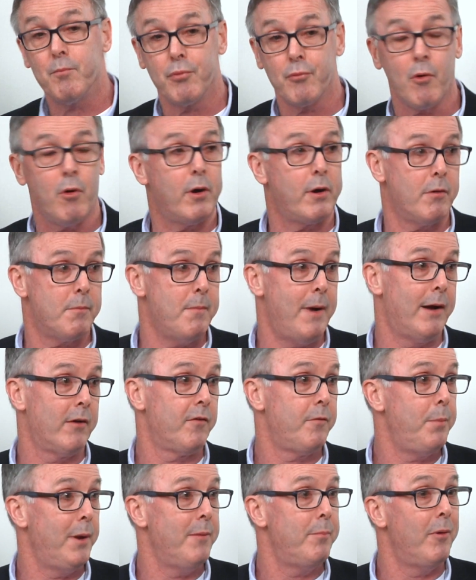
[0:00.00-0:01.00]
broader amount
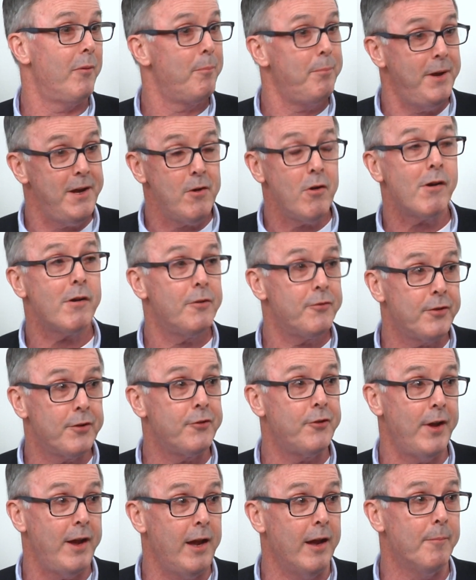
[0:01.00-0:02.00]
of people. PR is the
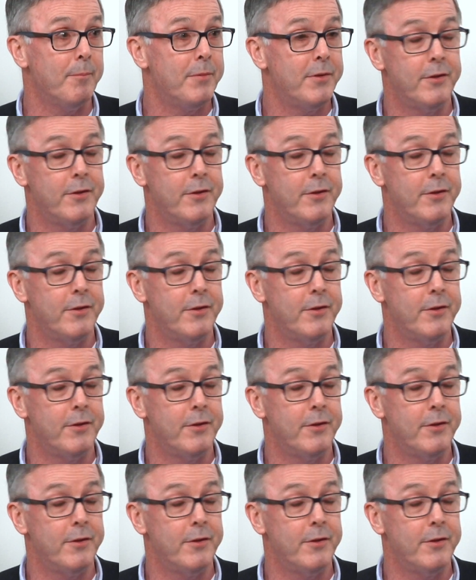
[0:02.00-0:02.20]
same.